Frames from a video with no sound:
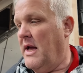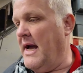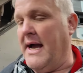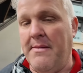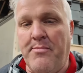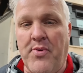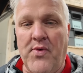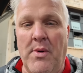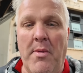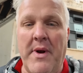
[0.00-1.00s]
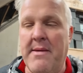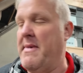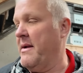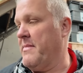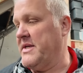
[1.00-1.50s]
and probably
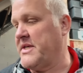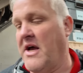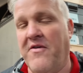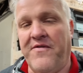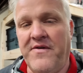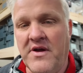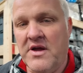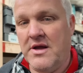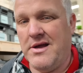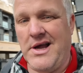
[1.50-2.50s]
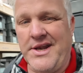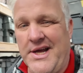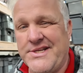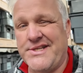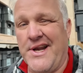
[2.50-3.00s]
make myself a
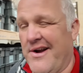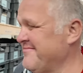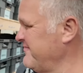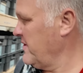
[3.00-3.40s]
nice dinner.